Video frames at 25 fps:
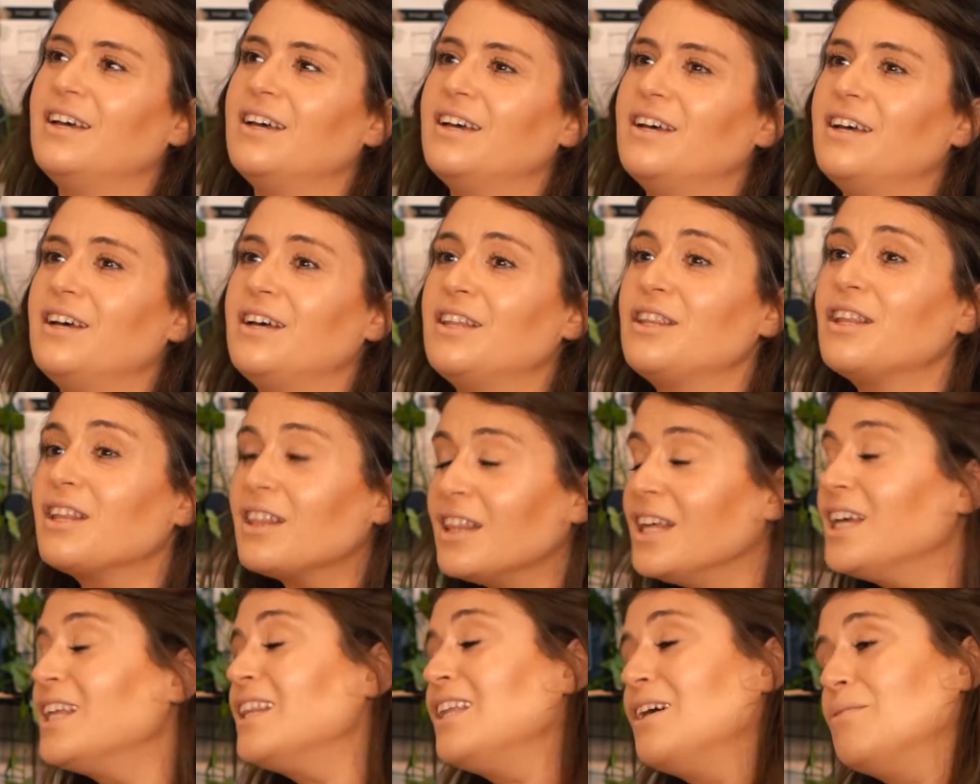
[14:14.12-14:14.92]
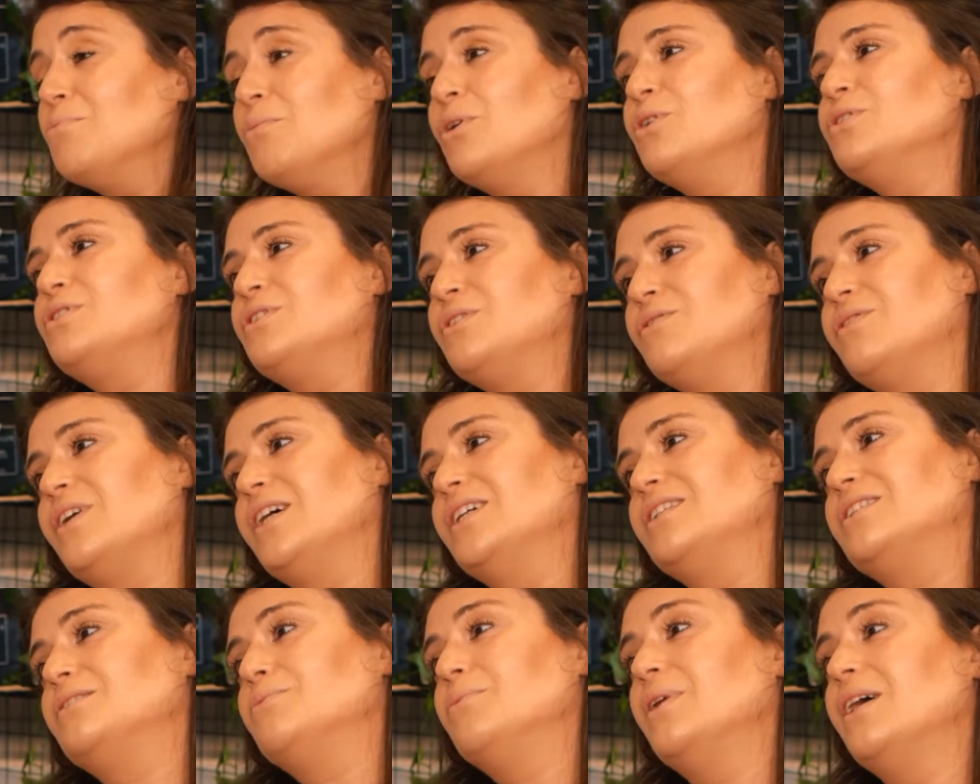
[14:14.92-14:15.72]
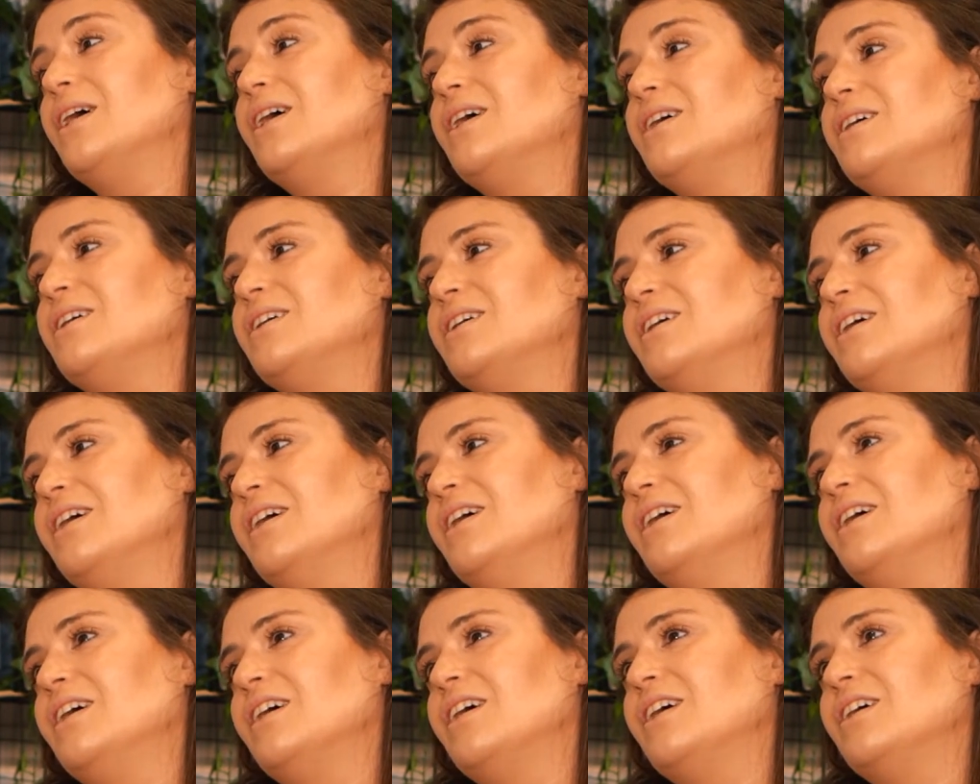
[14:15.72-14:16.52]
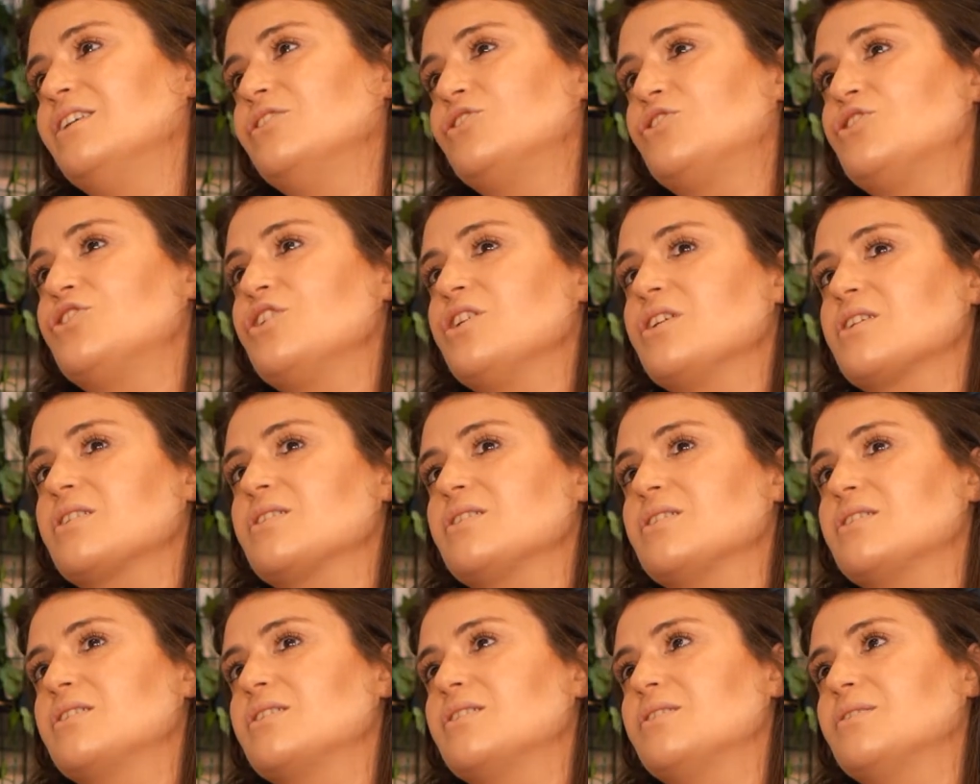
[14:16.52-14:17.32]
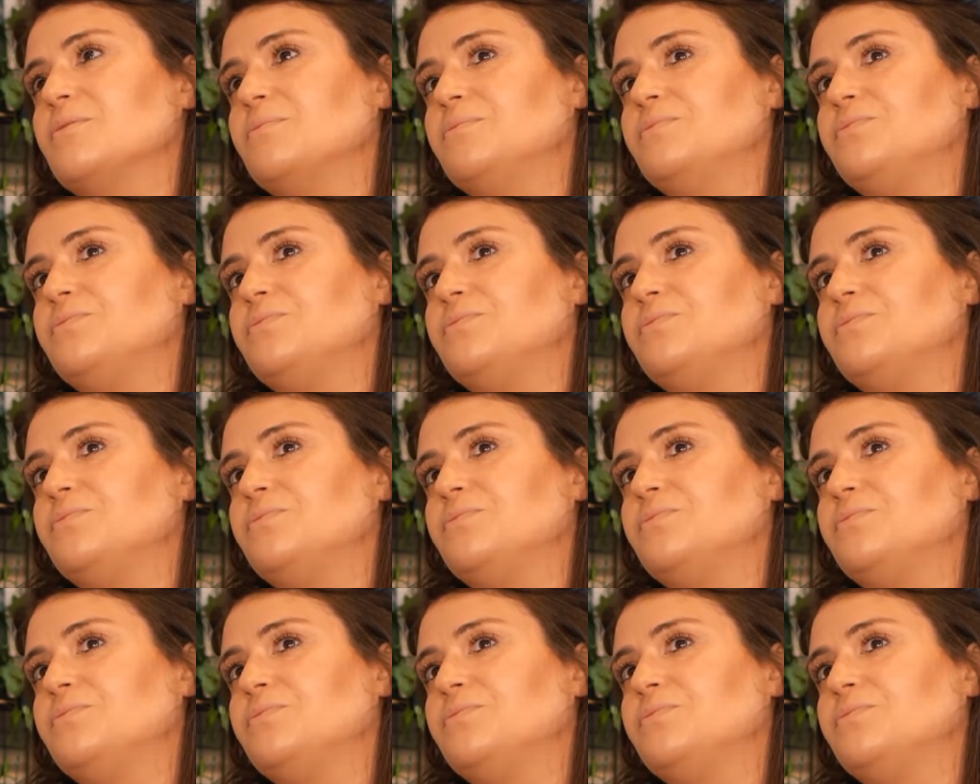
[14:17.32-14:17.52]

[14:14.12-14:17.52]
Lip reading: And the thing that motivates me is just